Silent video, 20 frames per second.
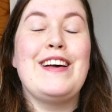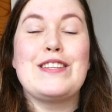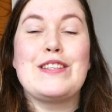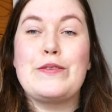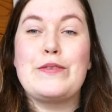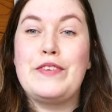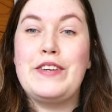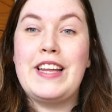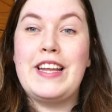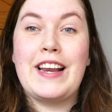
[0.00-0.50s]

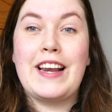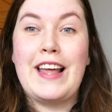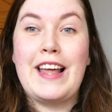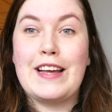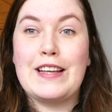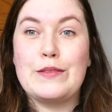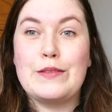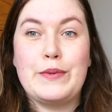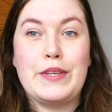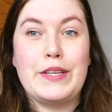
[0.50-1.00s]
so I'm really
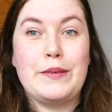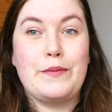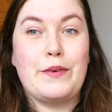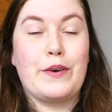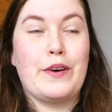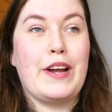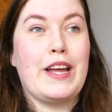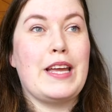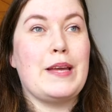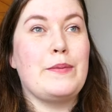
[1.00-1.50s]
glad we
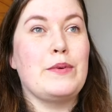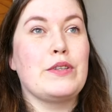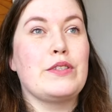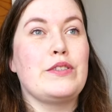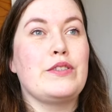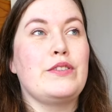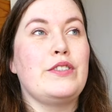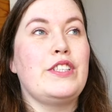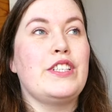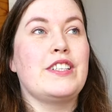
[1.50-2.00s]
were able
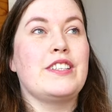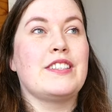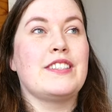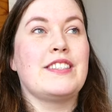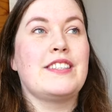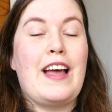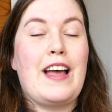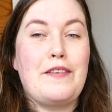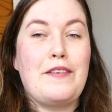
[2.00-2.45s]
to just